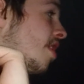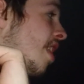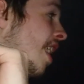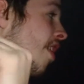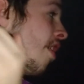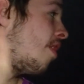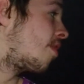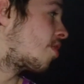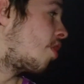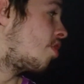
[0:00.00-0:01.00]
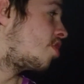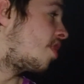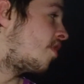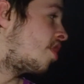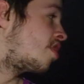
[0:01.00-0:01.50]
Like all country
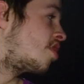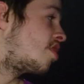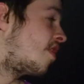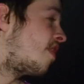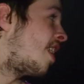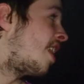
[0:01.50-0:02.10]
roads and stuff like